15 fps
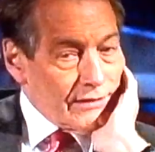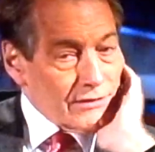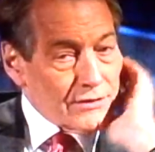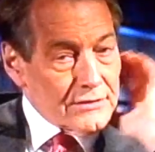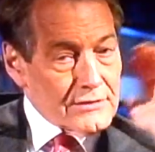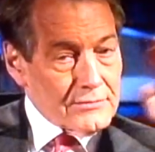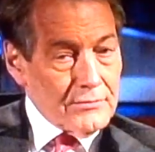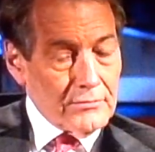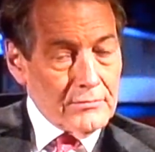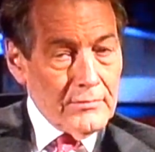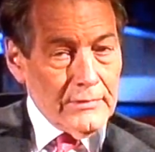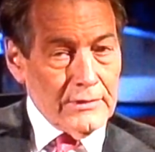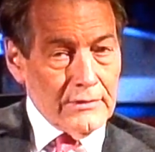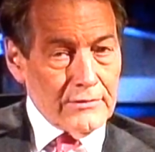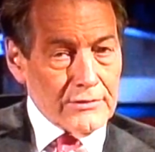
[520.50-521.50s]
and this is,
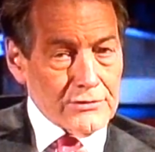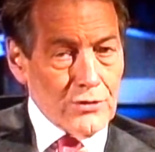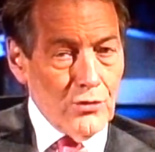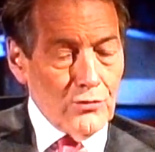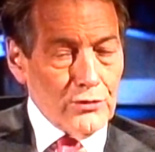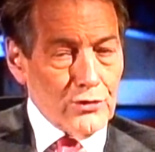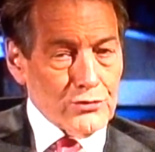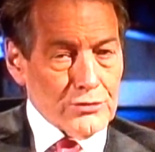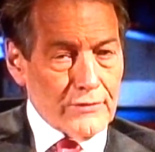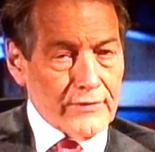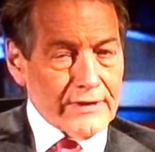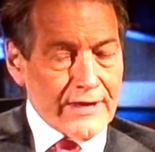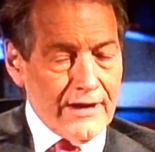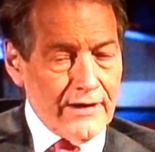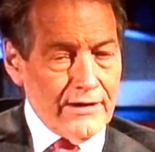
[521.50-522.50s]
you know, this whole notion of
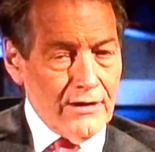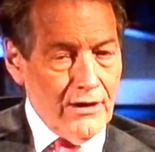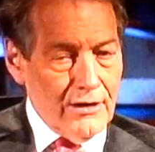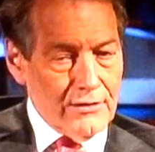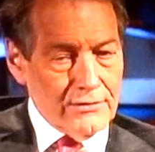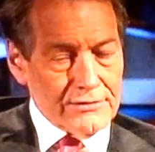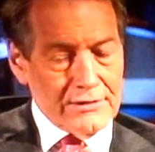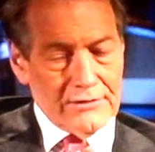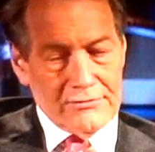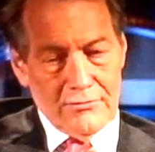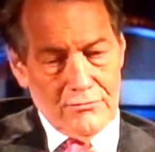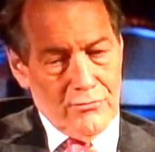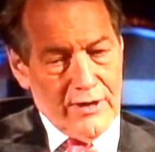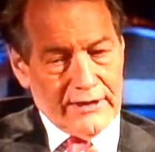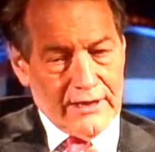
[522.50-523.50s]
the Kennedy Honors is
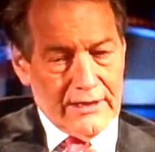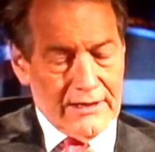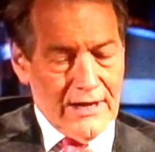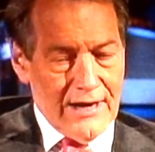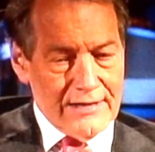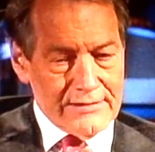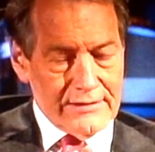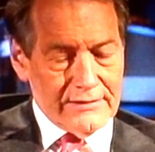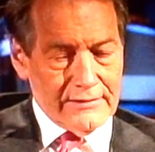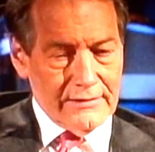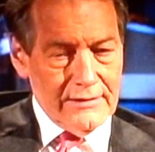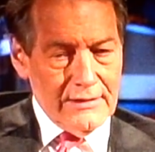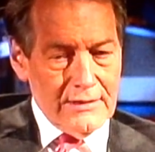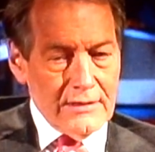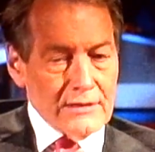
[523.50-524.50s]
recognizing
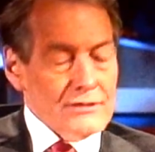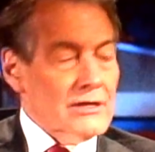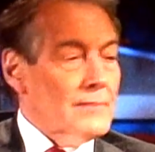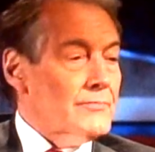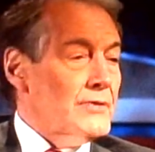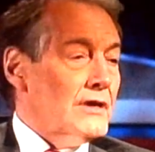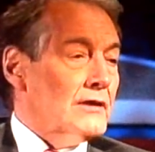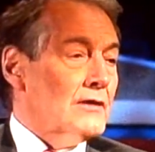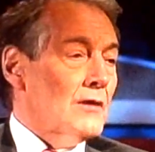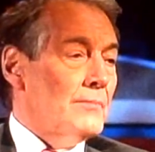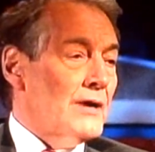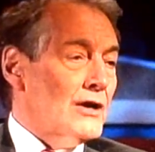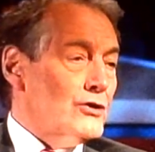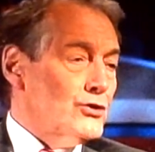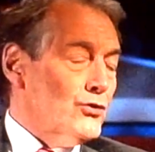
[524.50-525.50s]
something
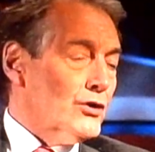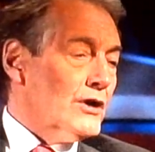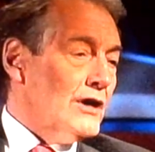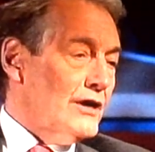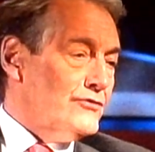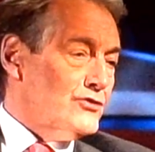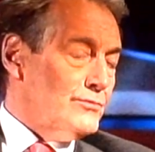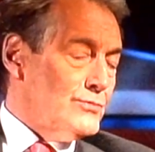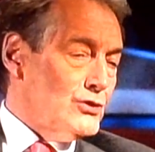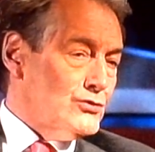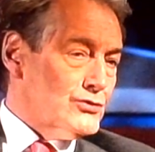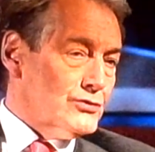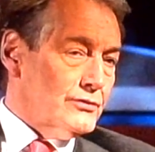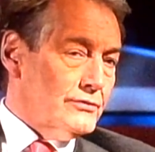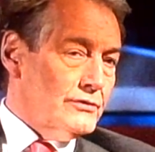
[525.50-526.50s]
about your
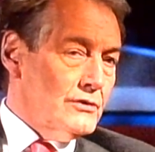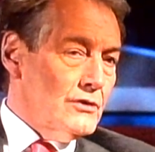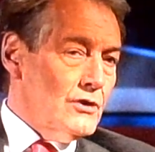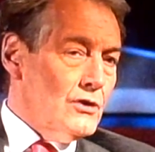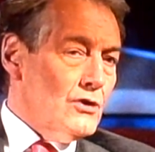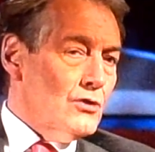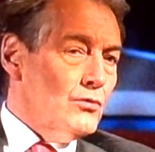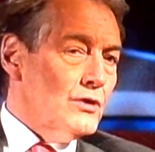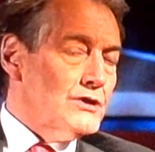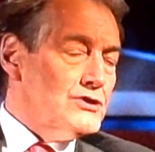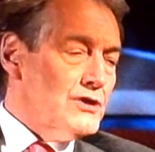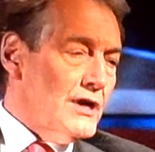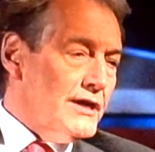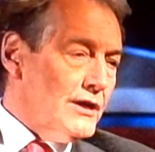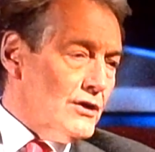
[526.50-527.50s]
contribution. What
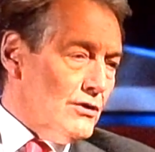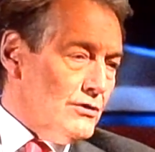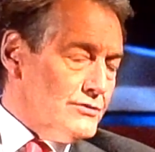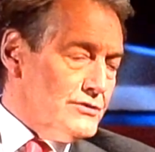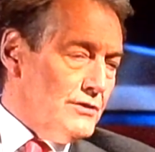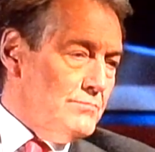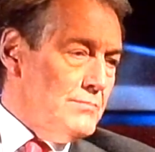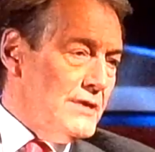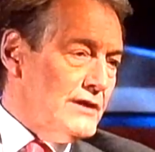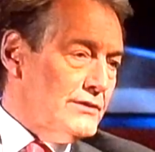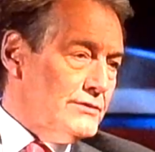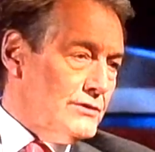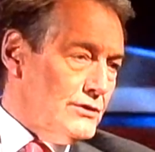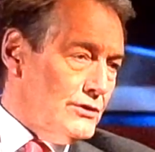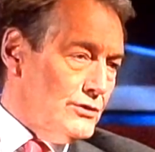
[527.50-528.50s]
Johnny Carson
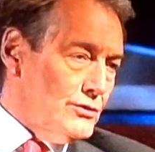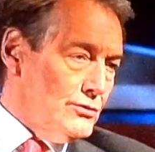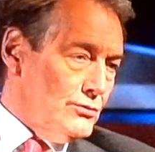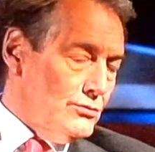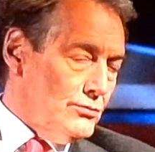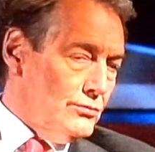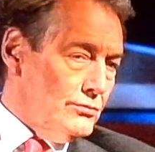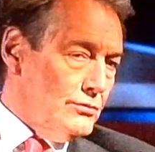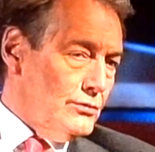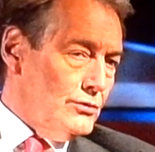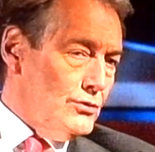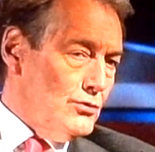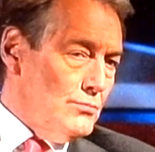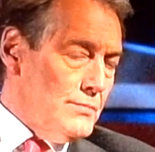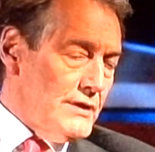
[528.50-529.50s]
meant to you,
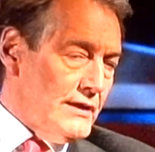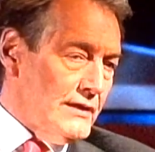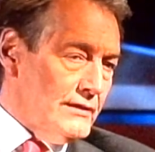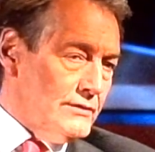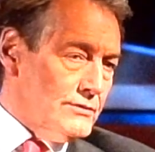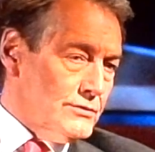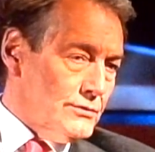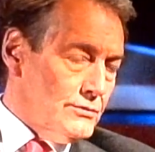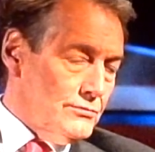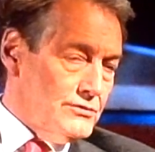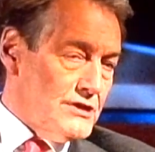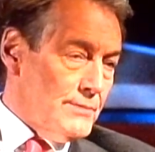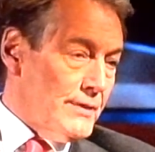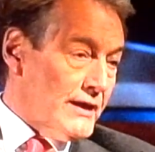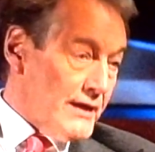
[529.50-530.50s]
you mean to
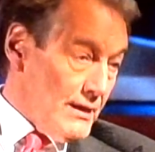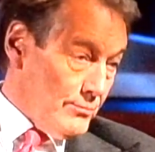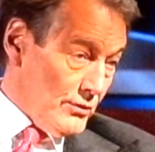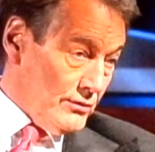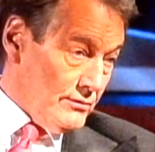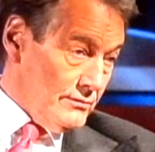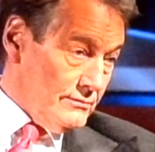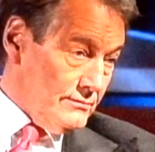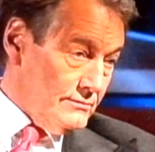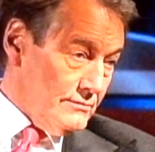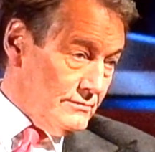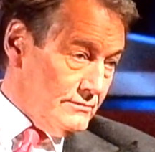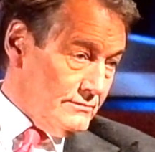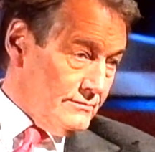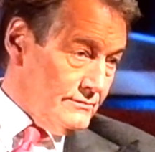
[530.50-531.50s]
Jimmy Kimmel
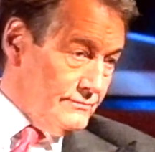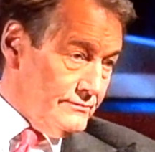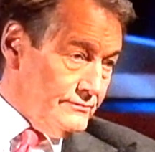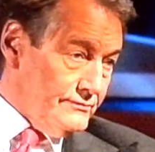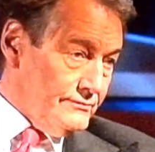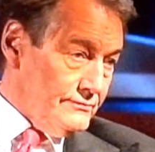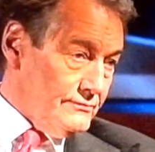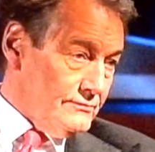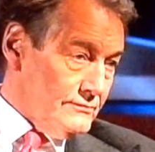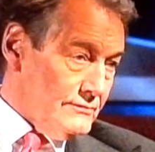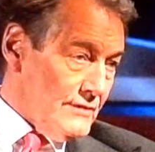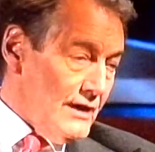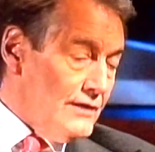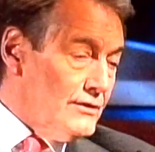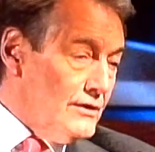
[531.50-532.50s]

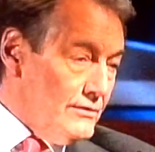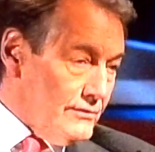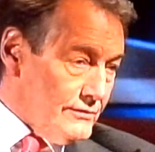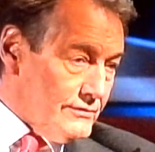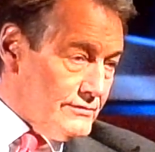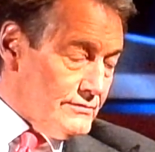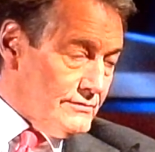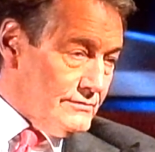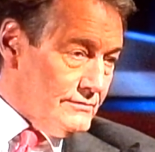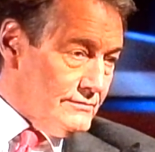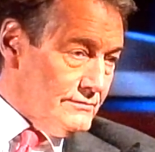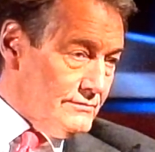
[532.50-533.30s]
and others.